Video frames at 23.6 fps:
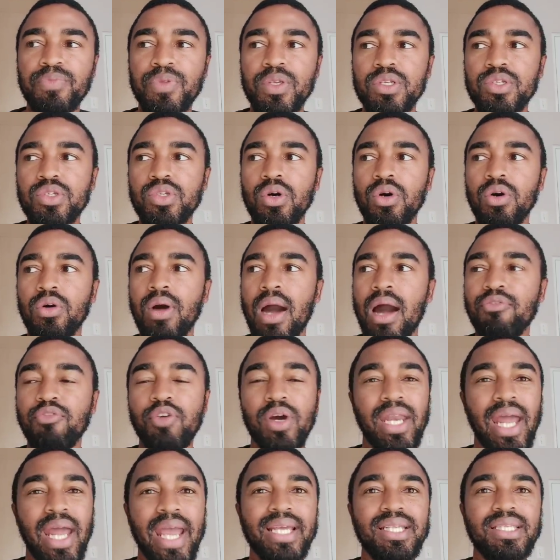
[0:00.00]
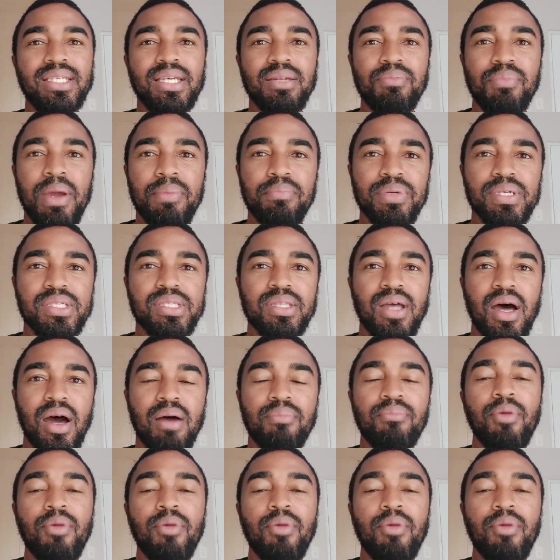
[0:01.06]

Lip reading: So I've got 18 members now.